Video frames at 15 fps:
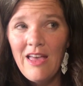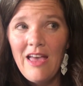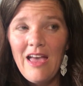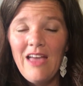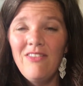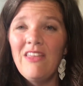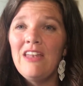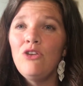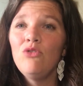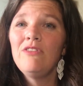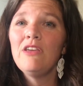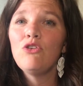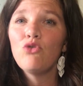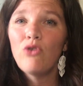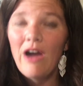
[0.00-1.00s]
and then you see
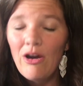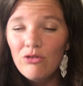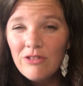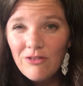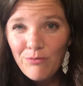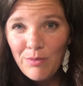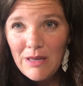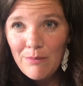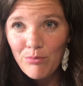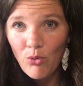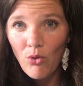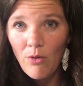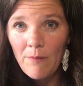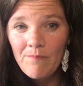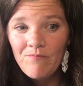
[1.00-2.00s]
crowds of
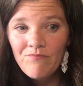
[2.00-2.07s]
people,